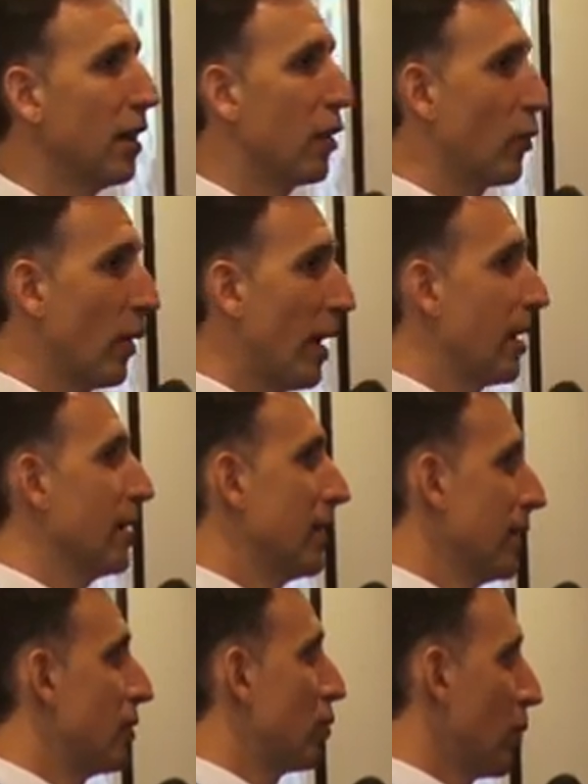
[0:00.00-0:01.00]
creating
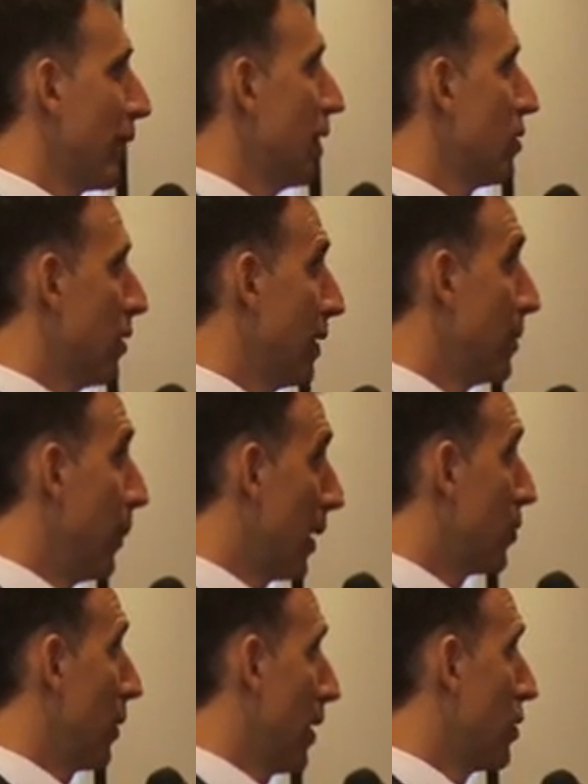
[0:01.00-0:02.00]
this tradition, this big
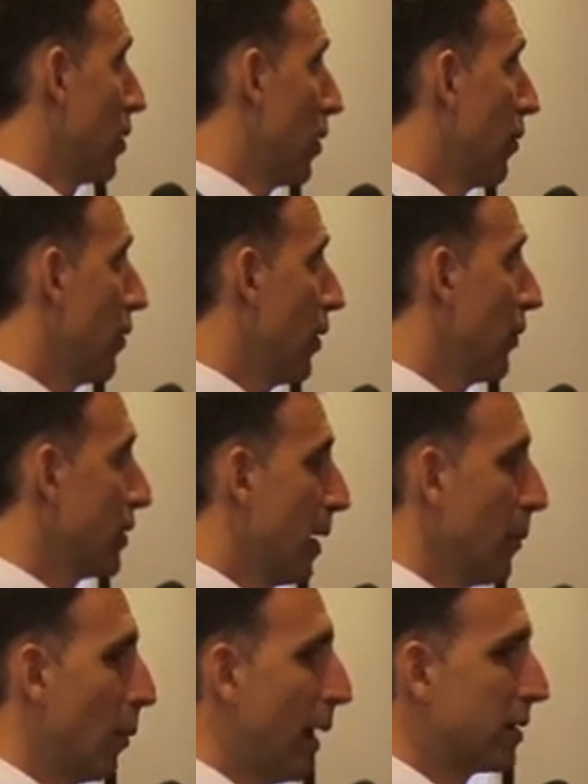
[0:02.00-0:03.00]
tradition of
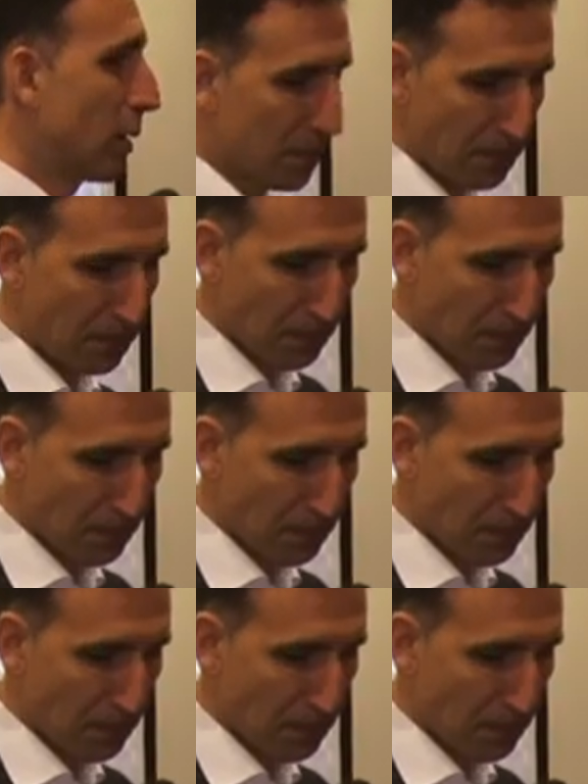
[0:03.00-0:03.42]
temple basketball.